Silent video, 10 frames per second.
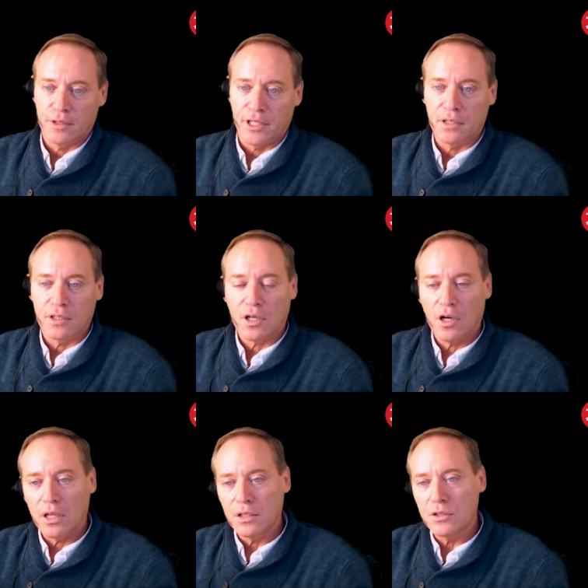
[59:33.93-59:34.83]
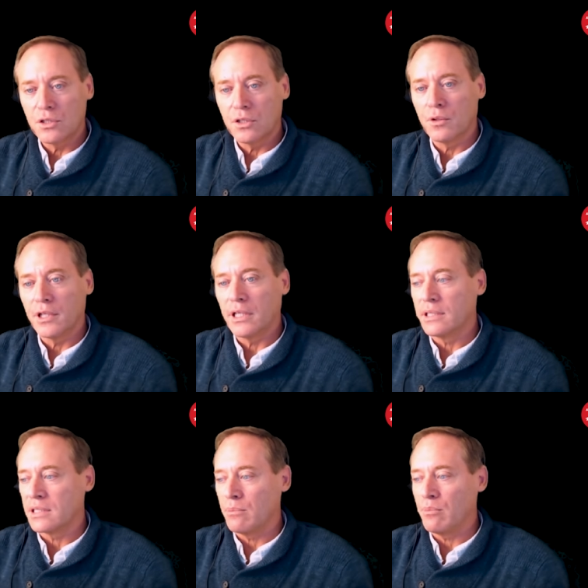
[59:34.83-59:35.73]
Right? The college degree
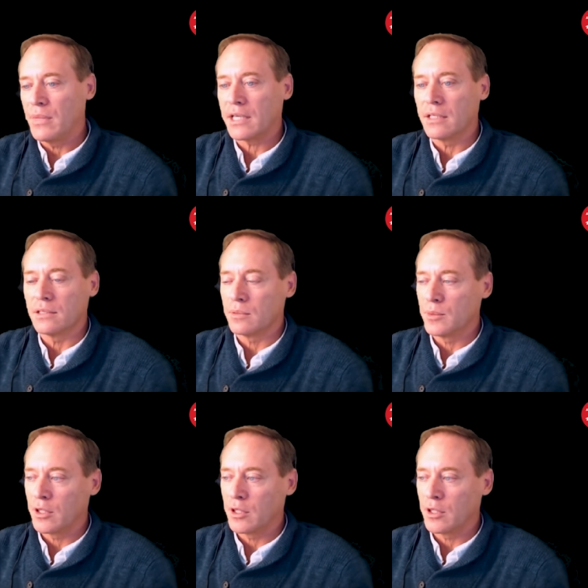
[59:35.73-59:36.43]
is a mechanism